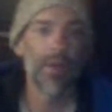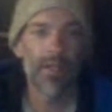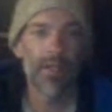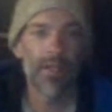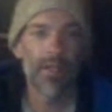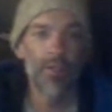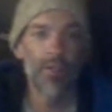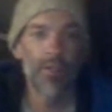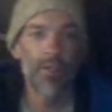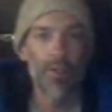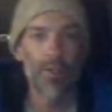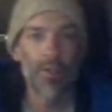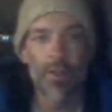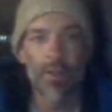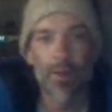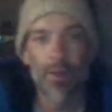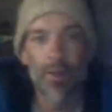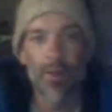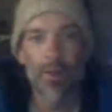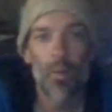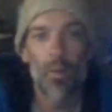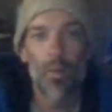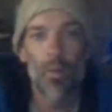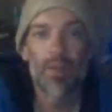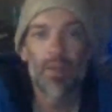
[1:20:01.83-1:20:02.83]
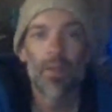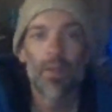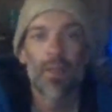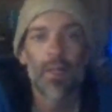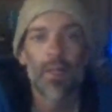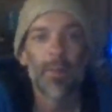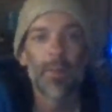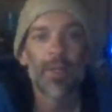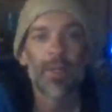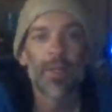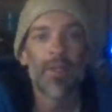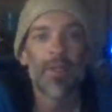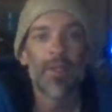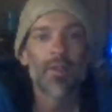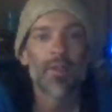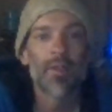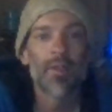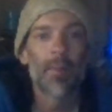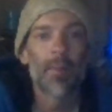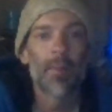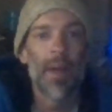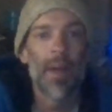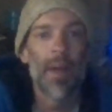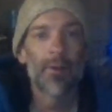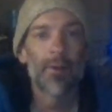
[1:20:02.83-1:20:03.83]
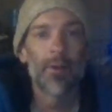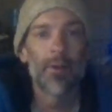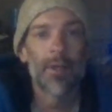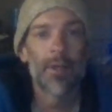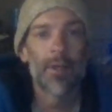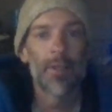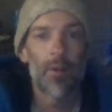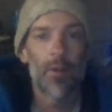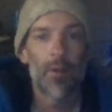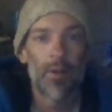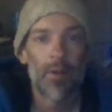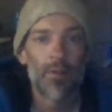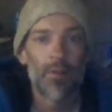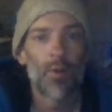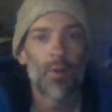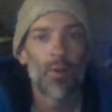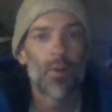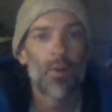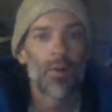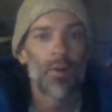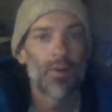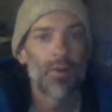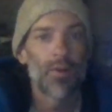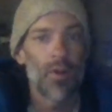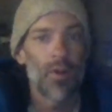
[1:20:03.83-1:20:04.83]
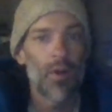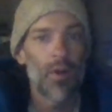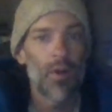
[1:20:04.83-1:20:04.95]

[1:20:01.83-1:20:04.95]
engineering wasn't limited to the batteries, of course.